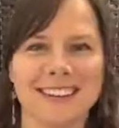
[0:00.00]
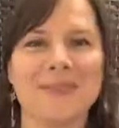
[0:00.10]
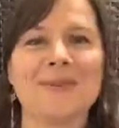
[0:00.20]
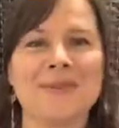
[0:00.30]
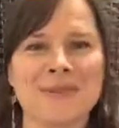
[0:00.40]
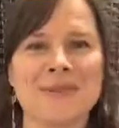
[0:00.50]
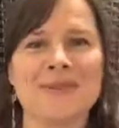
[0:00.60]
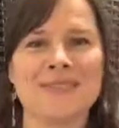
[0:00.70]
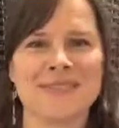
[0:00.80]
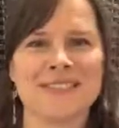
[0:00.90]

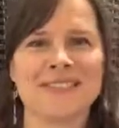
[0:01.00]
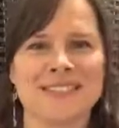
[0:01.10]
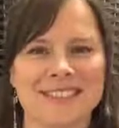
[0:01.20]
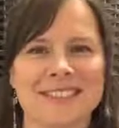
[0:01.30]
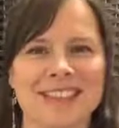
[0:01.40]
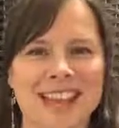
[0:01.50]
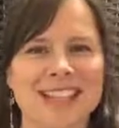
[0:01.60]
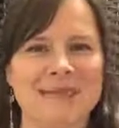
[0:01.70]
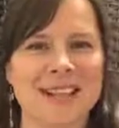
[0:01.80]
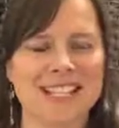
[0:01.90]
Ooh,
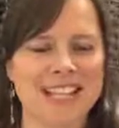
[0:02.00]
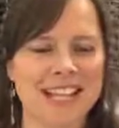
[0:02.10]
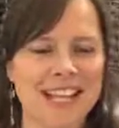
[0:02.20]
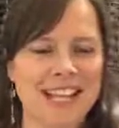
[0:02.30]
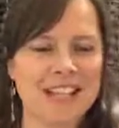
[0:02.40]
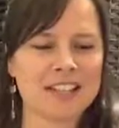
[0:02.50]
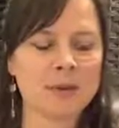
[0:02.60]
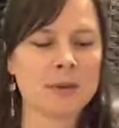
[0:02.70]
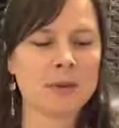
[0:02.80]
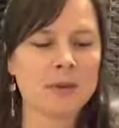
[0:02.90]
yes, Wendy.
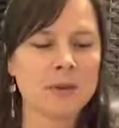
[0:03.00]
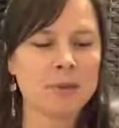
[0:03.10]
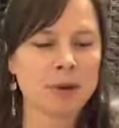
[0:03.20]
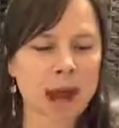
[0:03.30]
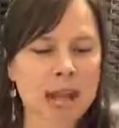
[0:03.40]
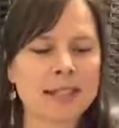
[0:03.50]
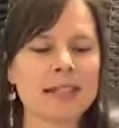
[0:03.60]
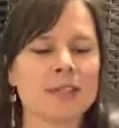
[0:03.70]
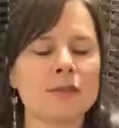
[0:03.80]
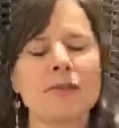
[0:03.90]
So we
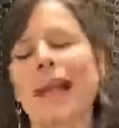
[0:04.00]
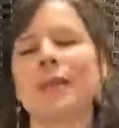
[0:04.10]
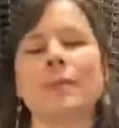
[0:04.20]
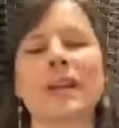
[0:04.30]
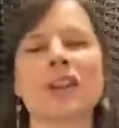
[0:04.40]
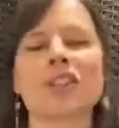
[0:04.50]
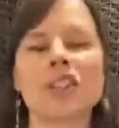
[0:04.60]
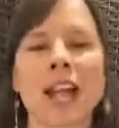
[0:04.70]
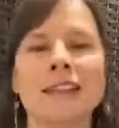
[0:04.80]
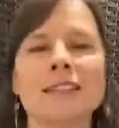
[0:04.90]
practice developing our
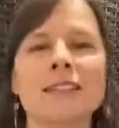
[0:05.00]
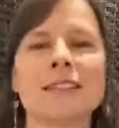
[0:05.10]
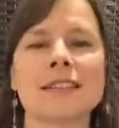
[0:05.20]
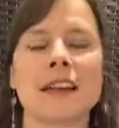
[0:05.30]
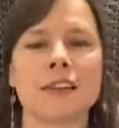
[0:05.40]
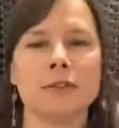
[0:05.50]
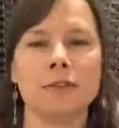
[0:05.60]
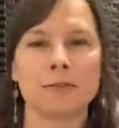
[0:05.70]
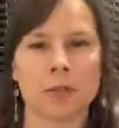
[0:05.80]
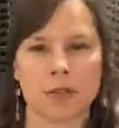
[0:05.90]
channels
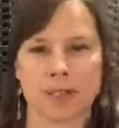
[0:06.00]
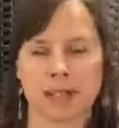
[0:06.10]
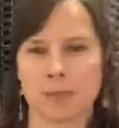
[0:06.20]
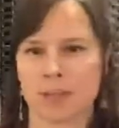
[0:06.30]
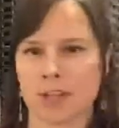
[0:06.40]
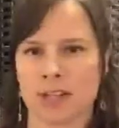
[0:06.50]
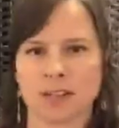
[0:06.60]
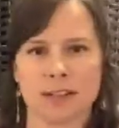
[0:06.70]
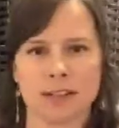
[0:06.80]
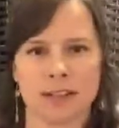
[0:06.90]
of
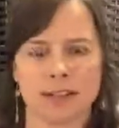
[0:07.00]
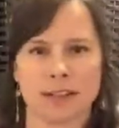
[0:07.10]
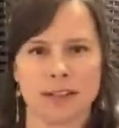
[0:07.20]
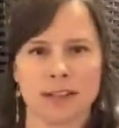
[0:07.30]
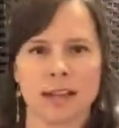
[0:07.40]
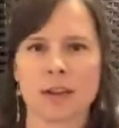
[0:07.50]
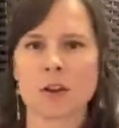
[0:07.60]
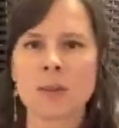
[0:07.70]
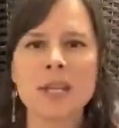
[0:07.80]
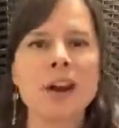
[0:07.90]
perception that
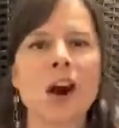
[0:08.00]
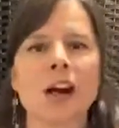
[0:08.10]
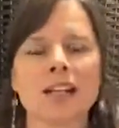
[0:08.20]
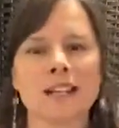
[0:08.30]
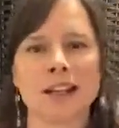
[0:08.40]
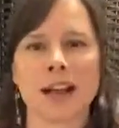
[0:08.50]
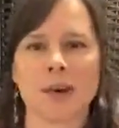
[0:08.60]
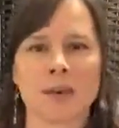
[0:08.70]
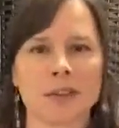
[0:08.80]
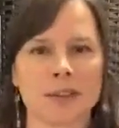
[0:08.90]
go beyond
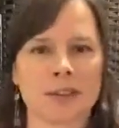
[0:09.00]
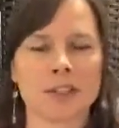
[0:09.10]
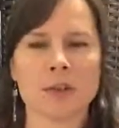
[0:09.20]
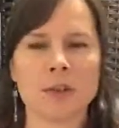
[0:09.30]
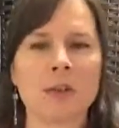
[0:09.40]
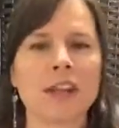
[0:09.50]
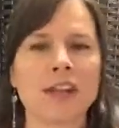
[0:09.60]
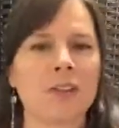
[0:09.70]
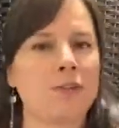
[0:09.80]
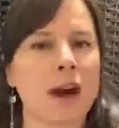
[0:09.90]
our, the
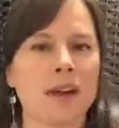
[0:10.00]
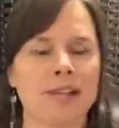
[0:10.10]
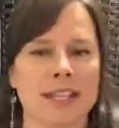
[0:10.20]
regular 5